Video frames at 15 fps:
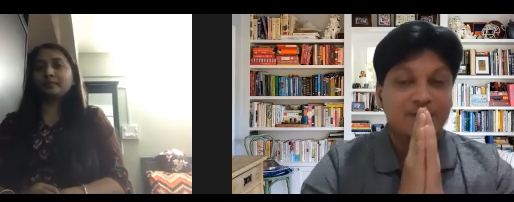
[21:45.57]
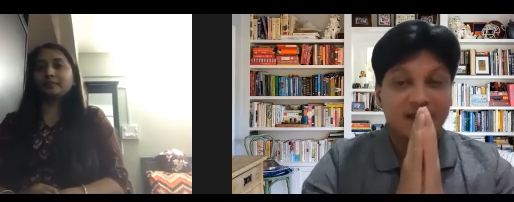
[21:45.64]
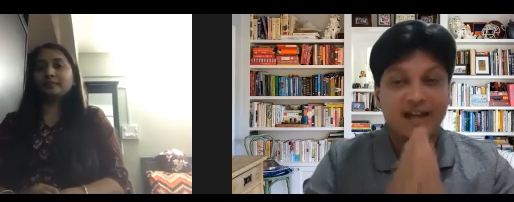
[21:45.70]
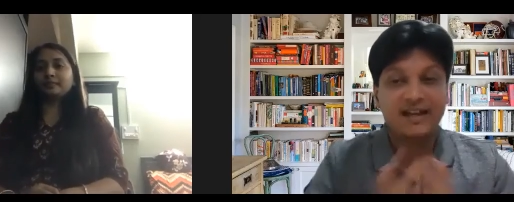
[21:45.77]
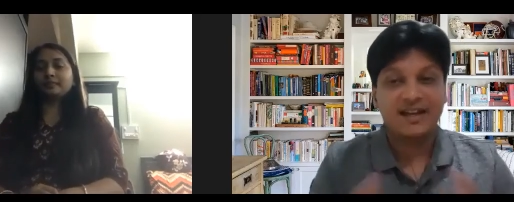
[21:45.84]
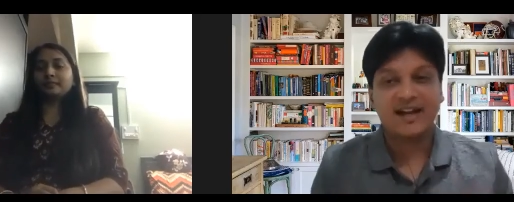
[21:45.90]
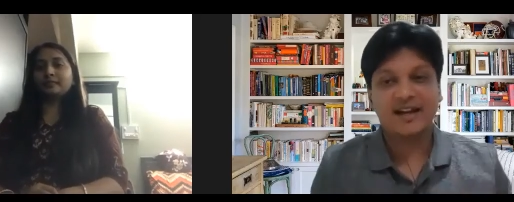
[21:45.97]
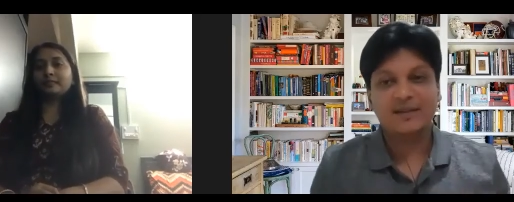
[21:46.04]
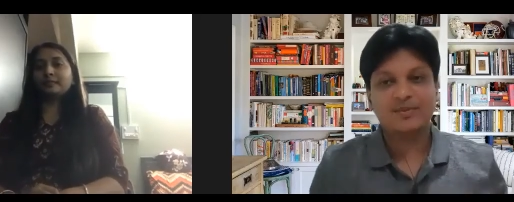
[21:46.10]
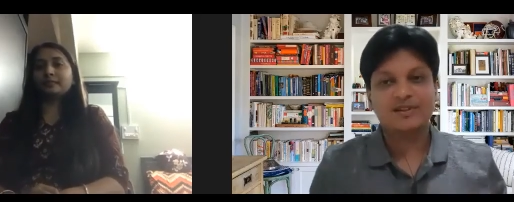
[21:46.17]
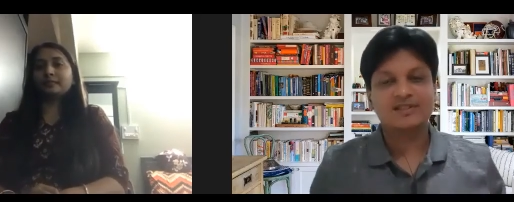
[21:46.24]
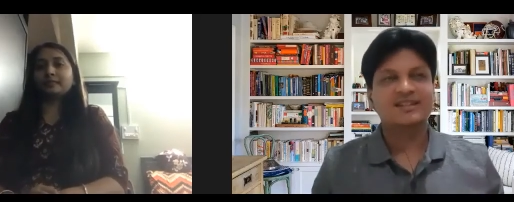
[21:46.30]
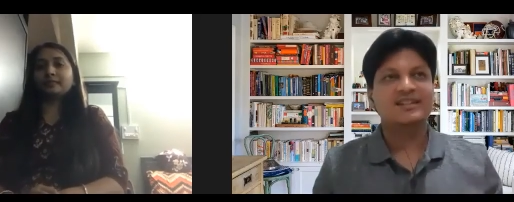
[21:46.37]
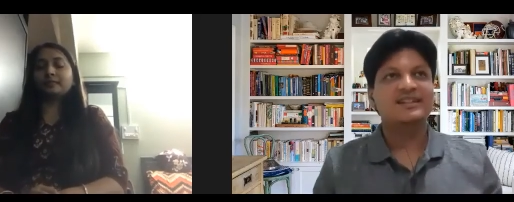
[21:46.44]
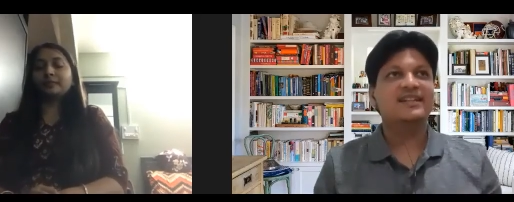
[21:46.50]
Speaker 1: i i
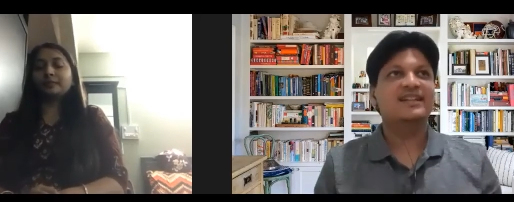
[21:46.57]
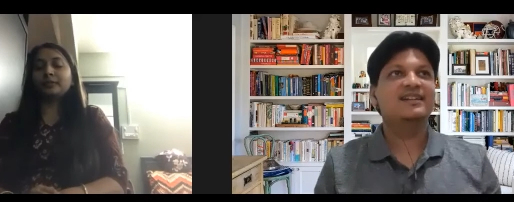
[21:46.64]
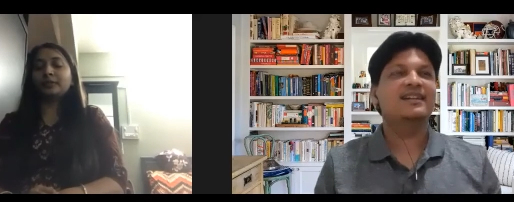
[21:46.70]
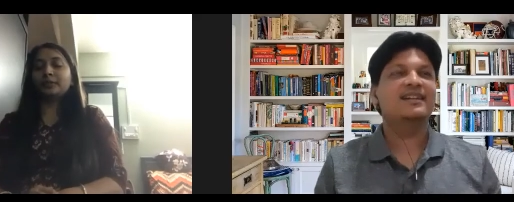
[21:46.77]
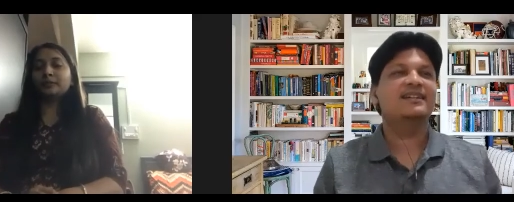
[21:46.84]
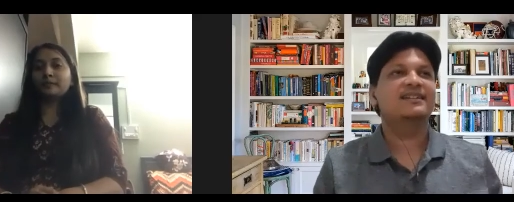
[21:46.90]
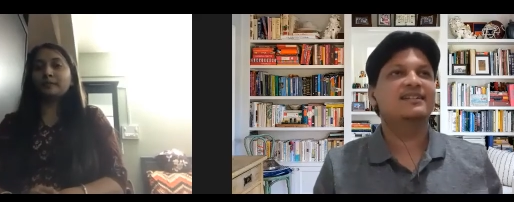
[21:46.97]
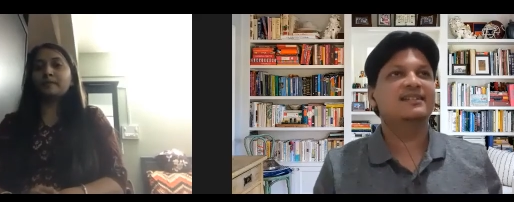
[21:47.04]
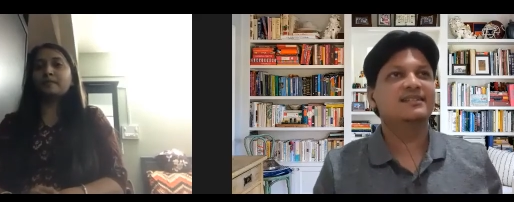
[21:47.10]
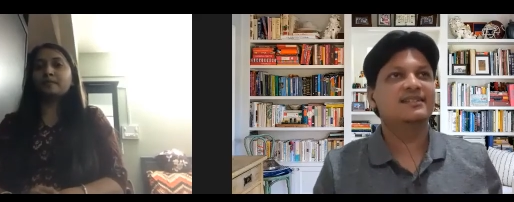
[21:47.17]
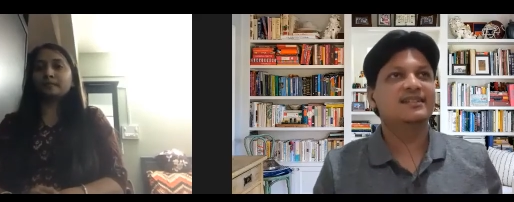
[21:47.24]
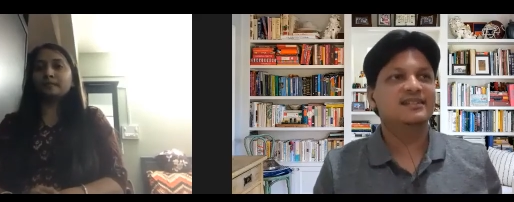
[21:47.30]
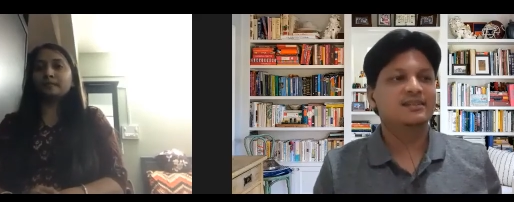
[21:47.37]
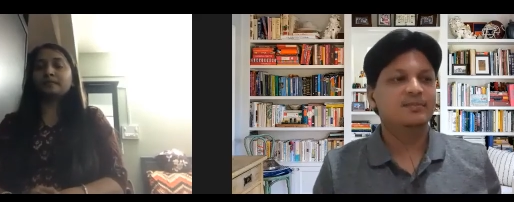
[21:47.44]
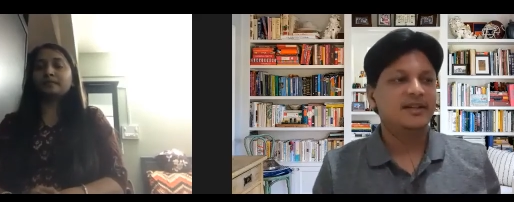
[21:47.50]
personally think like
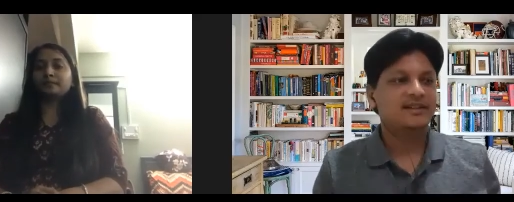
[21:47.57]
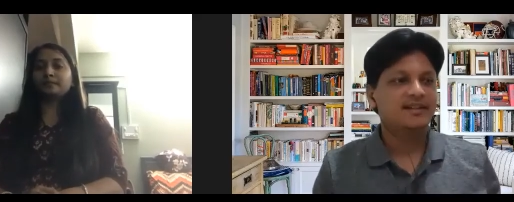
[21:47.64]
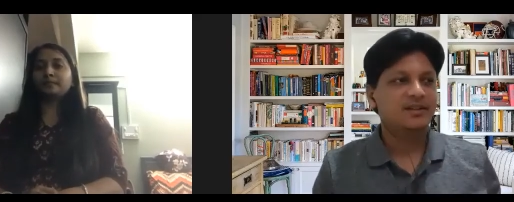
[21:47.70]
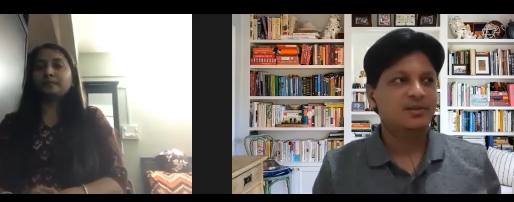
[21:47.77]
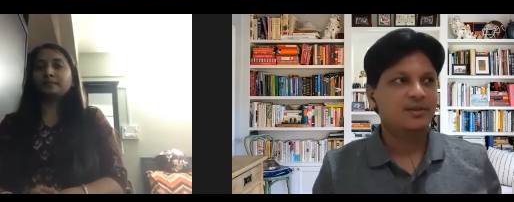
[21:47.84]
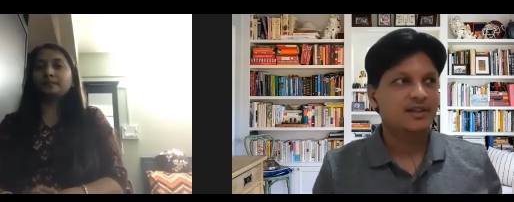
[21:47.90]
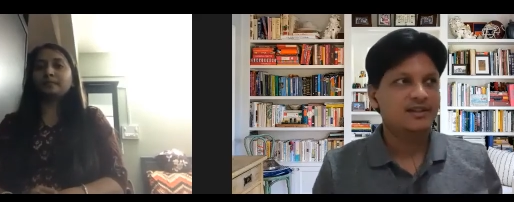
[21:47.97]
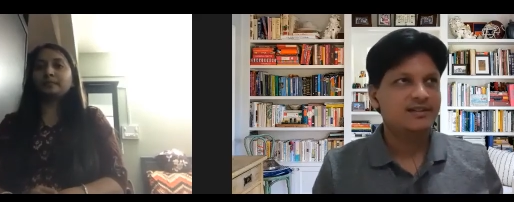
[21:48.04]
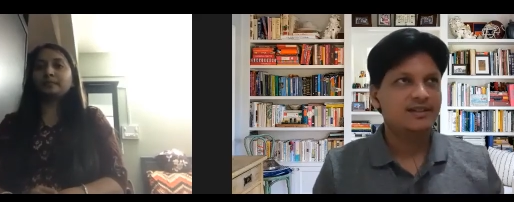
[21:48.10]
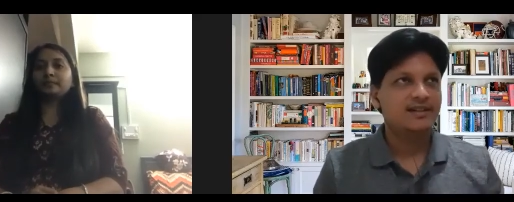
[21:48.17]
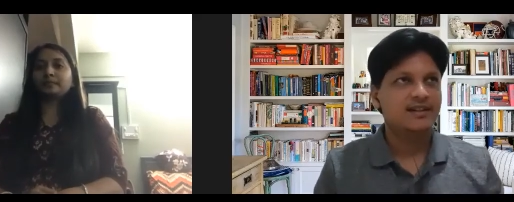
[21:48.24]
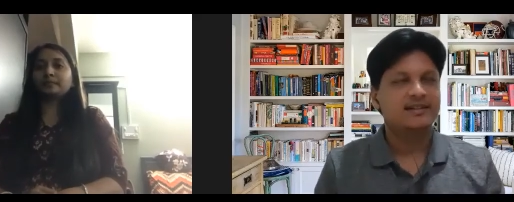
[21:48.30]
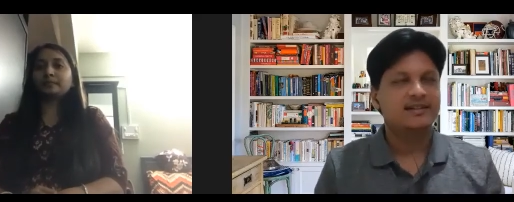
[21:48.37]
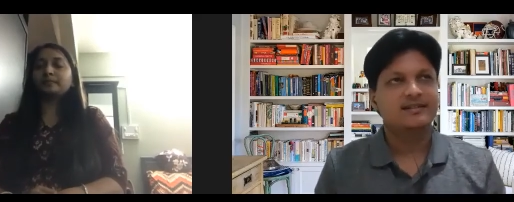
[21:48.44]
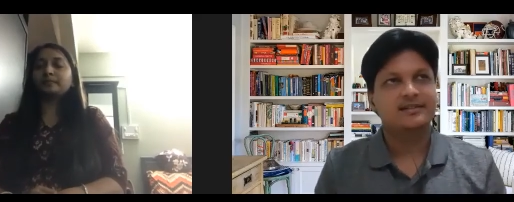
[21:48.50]
it's it's better you can say
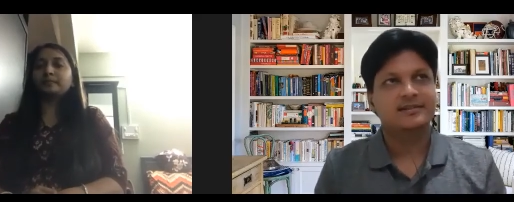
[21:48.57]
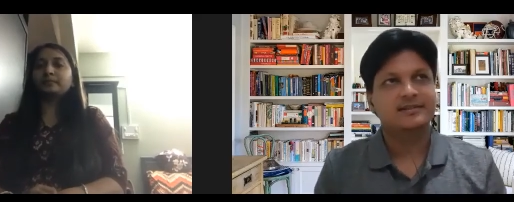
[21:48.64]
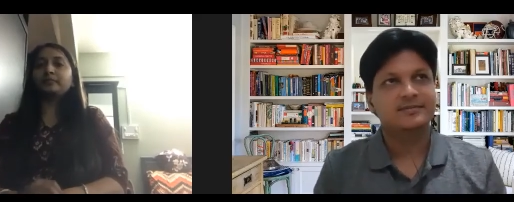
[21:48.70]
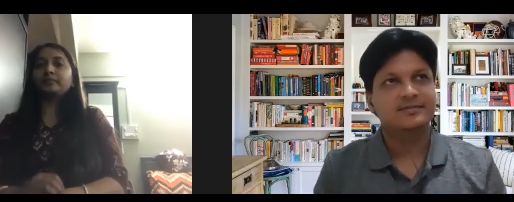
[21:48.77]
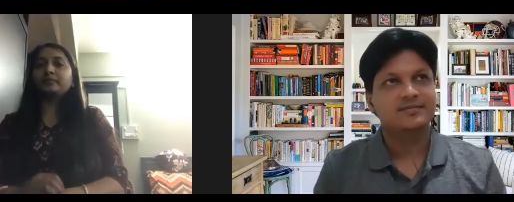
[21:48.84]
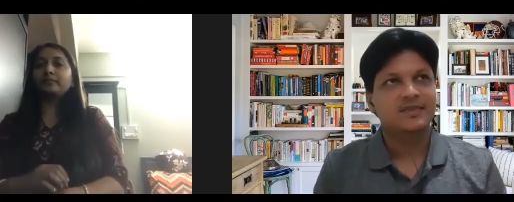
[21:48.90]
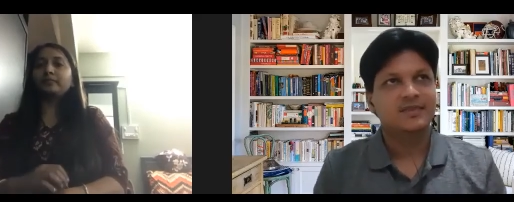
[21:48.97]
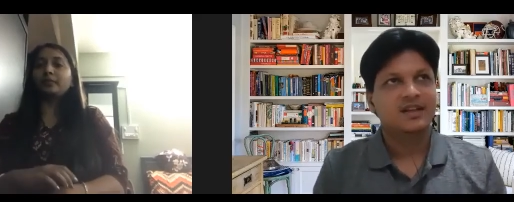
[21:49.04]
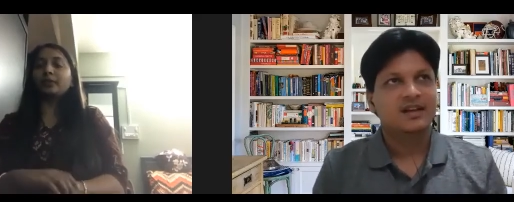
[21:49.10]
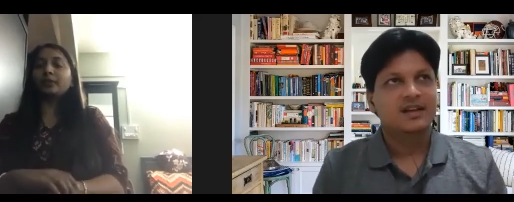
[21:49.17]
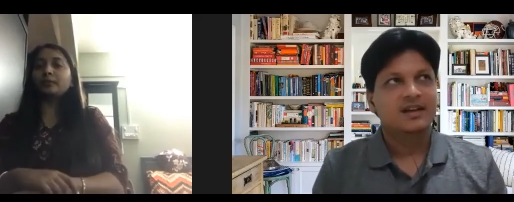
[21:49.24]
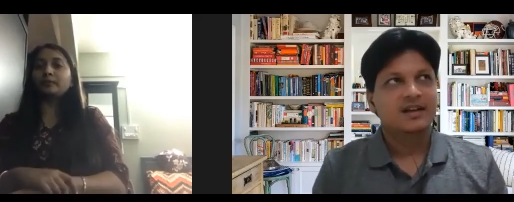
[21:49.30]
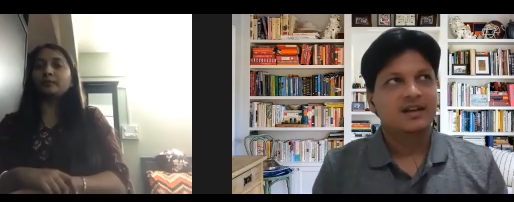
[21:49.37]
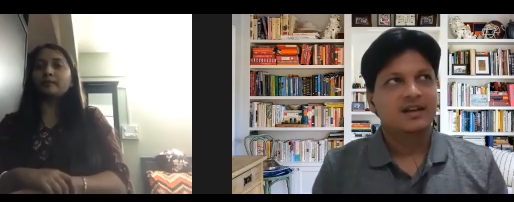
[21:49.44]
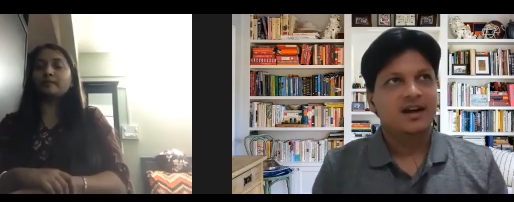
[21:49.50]
like um,
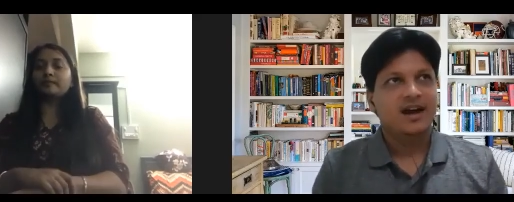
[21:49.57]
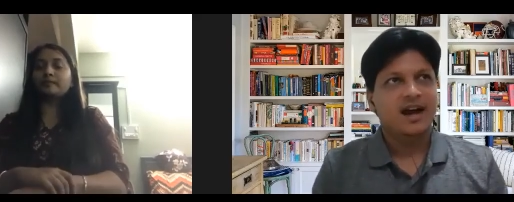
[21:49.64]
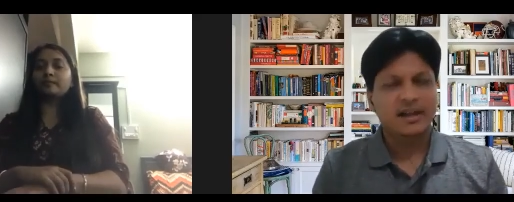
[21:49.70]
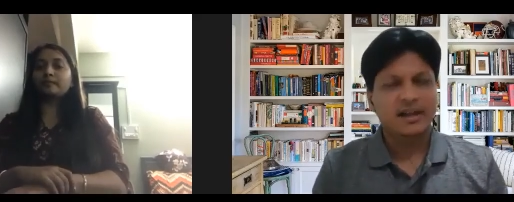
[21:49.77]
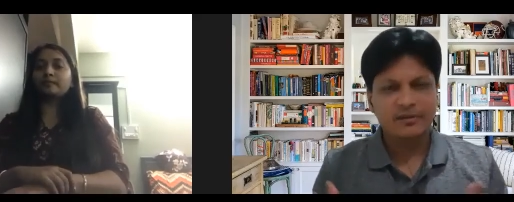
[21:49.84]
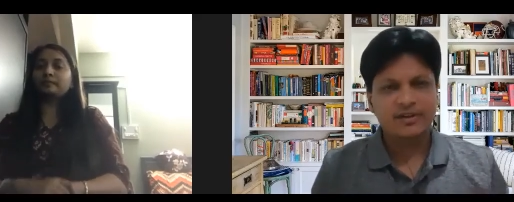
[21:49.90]
i